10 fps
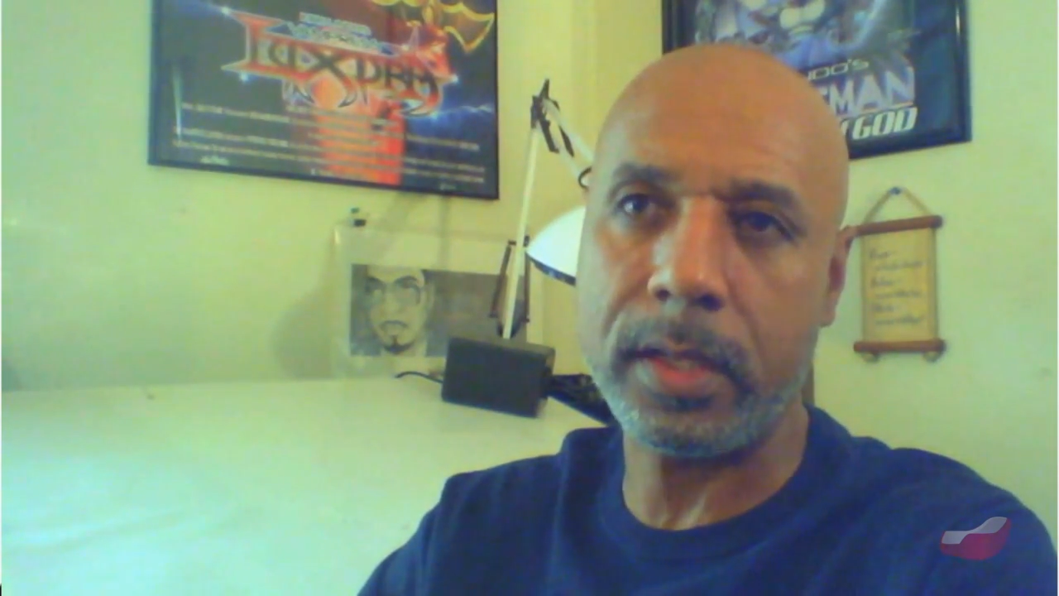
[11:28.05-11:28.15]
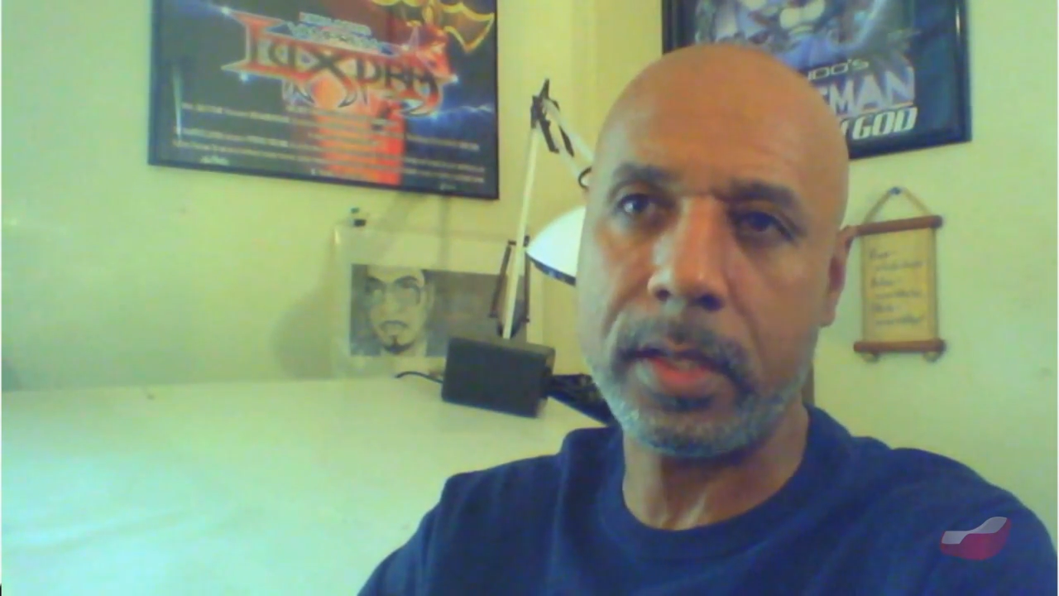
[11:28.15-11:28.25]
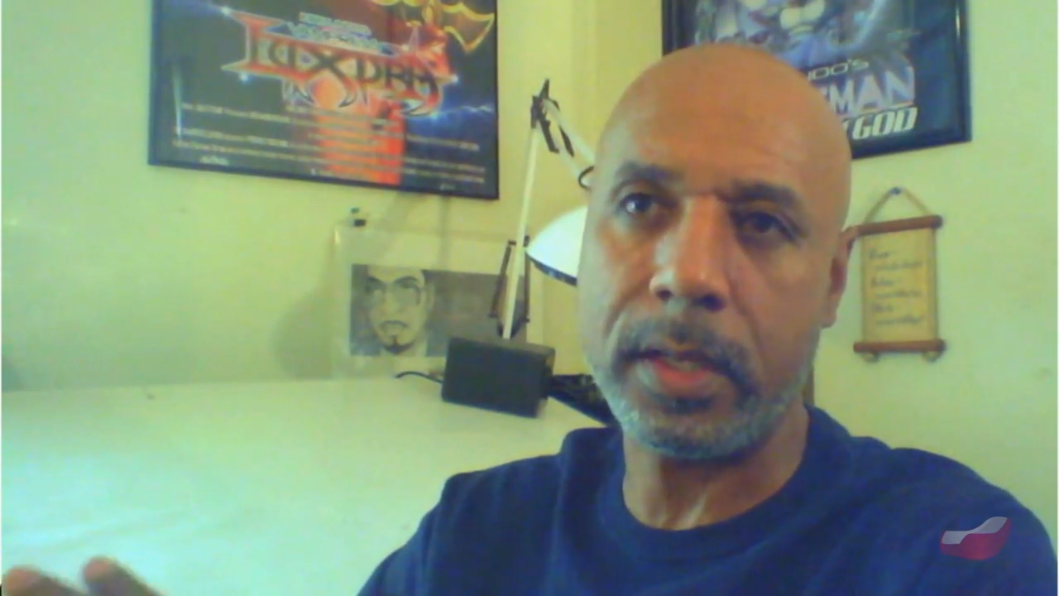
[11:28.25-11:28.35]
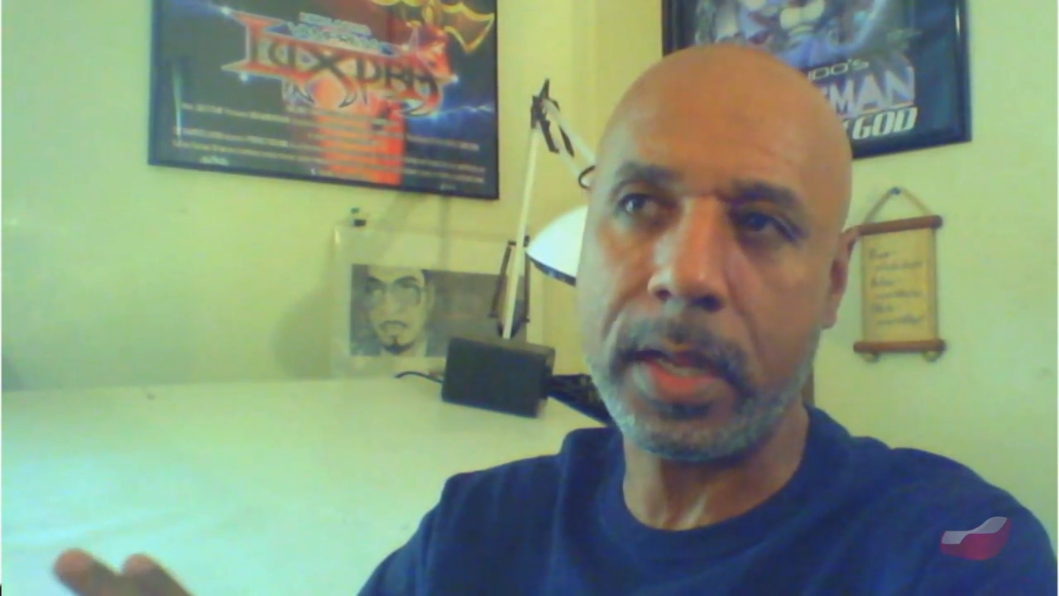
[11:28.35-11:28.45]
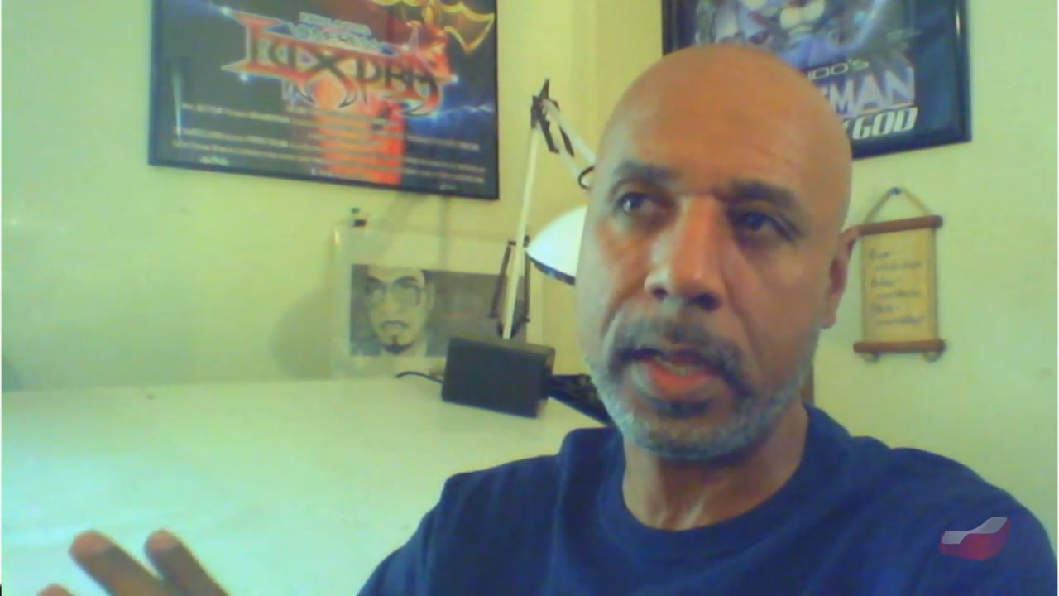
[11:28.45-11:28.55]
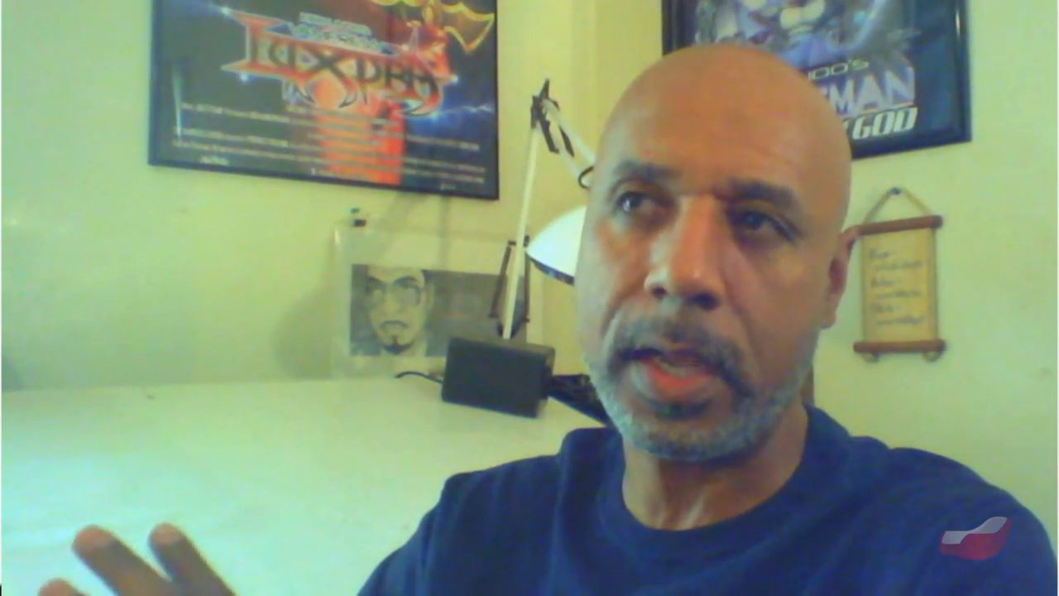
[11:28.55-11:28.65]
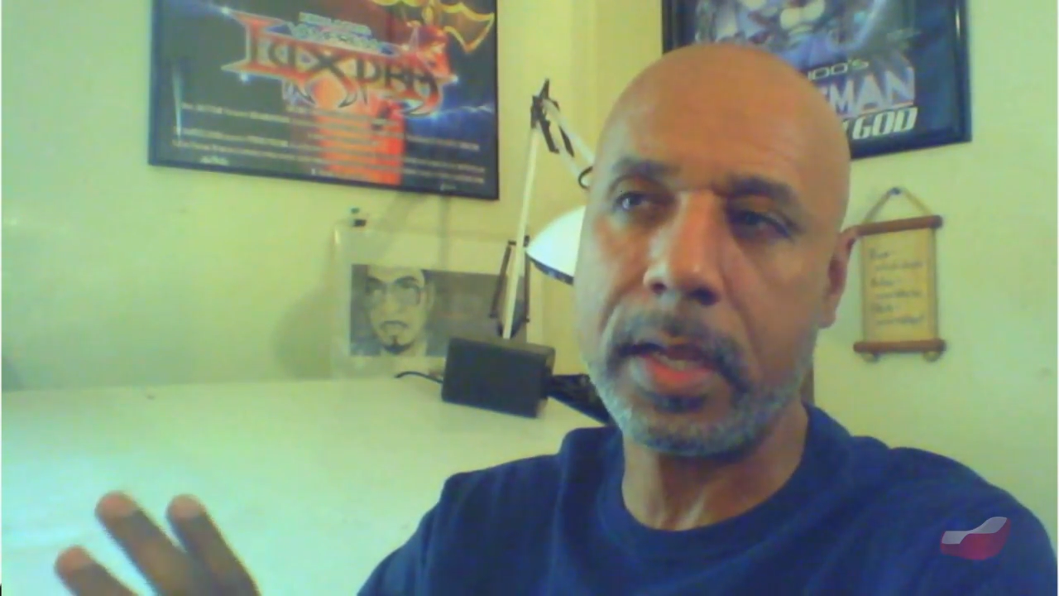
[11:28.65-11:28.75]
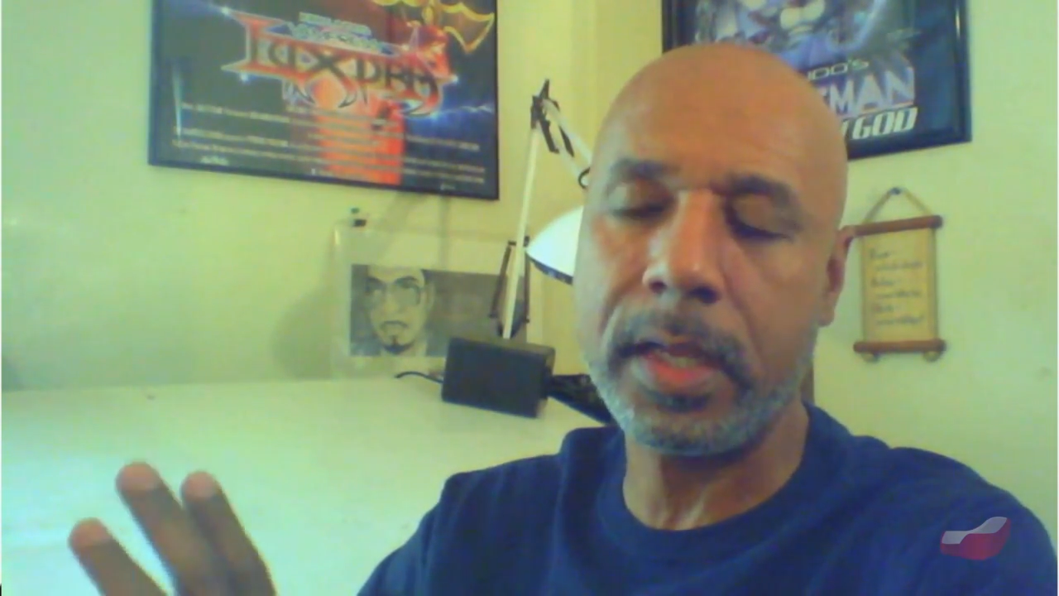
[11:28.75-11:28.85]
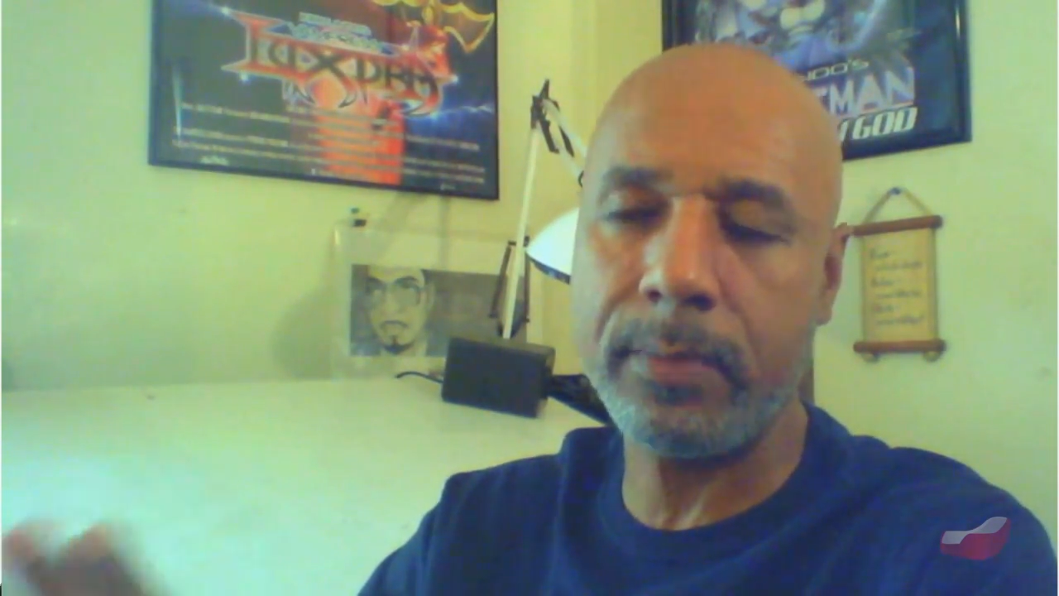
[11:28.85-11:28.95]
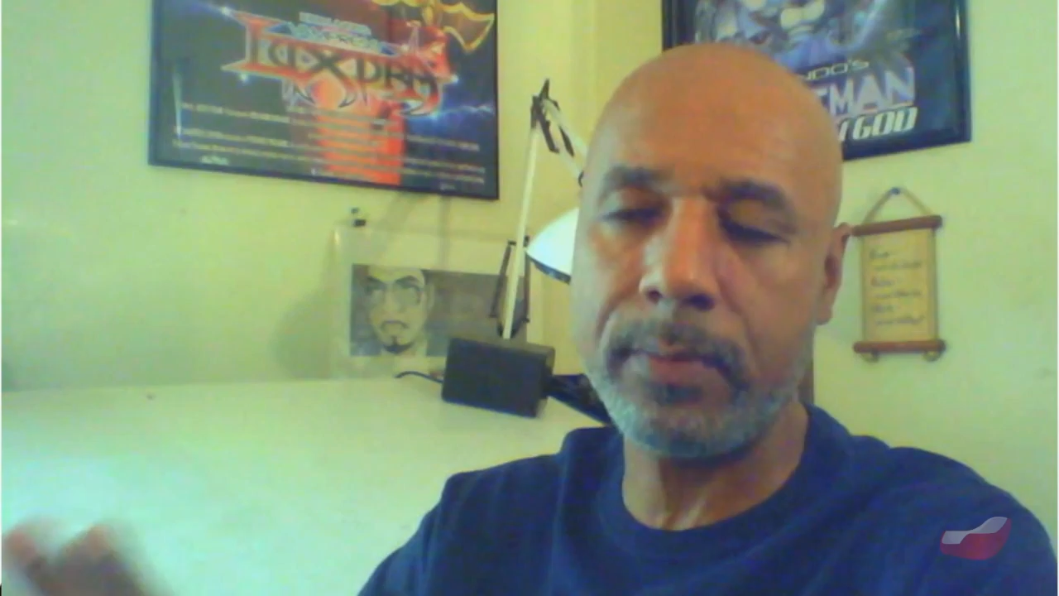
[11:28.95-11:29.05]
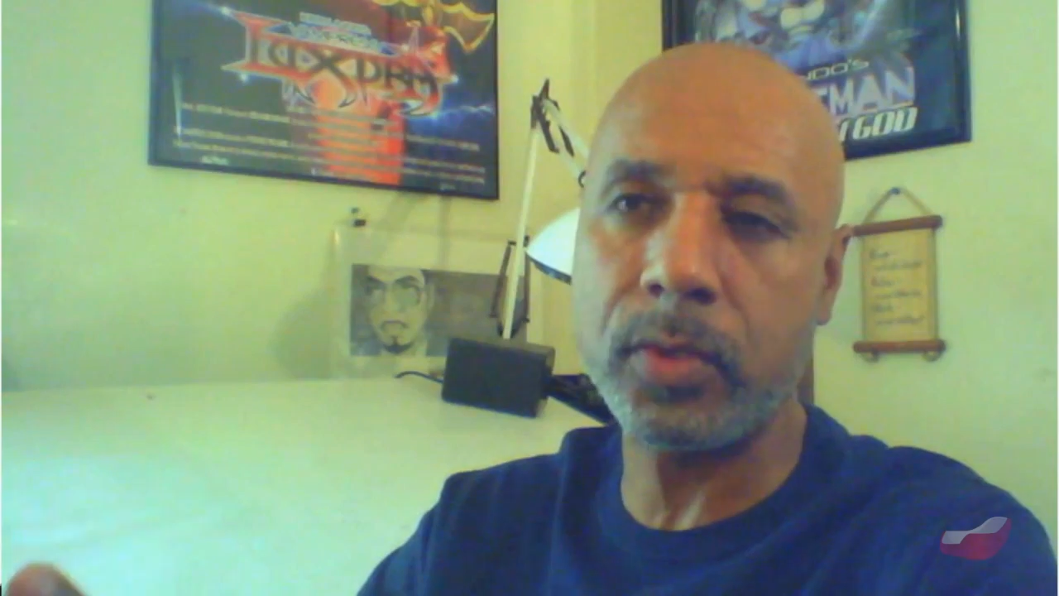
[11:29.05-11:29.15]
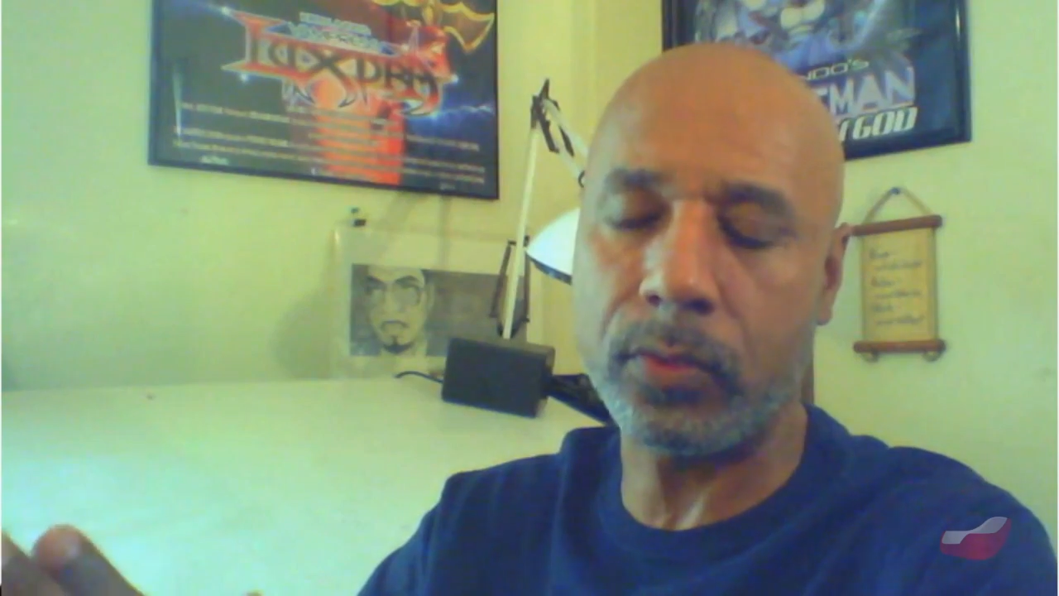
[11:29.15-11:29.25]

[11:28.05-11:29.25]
And then I kind of came to